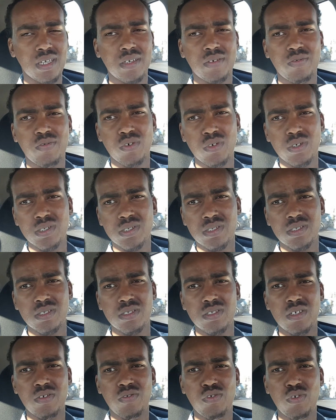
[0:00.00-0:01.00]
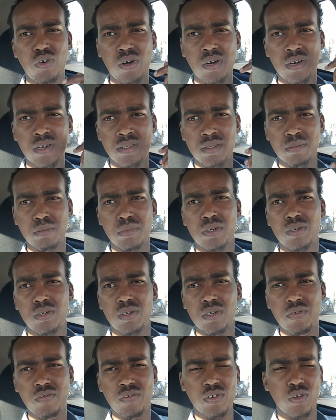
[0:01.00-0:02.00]
Like for instance, if you are in the
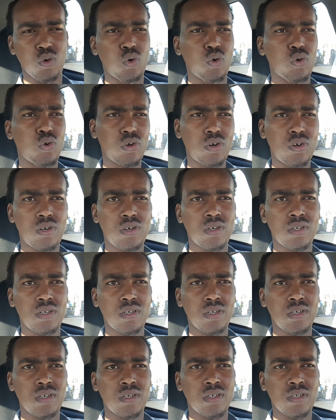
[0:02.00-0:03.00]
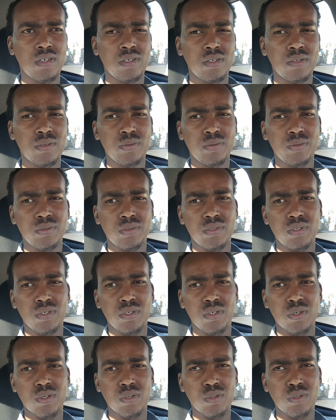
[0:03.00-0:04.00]
middle of an order,
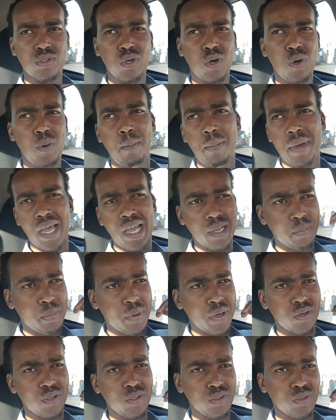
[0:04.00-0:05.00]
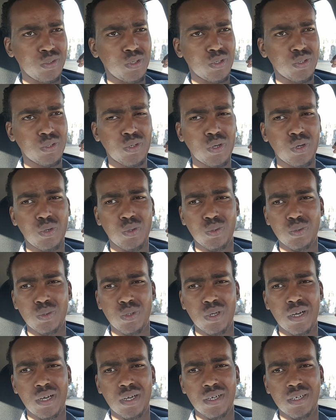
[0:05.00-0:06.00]
don't backpedal, don't
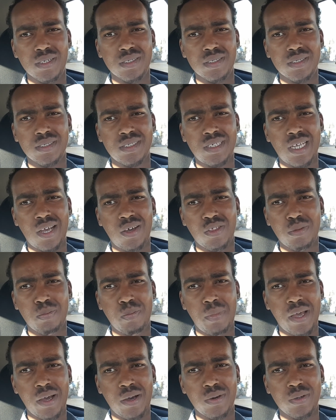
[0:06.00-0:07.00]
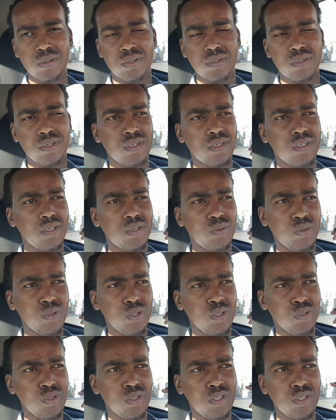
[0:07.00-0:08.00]
go southbound when
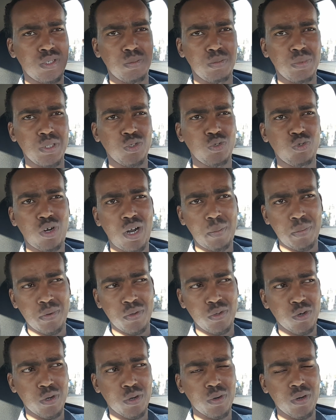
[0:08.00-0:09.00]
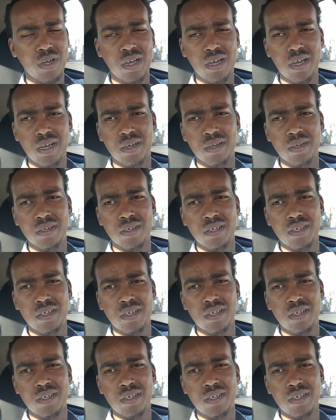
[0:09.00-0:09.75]
you need to be dropping your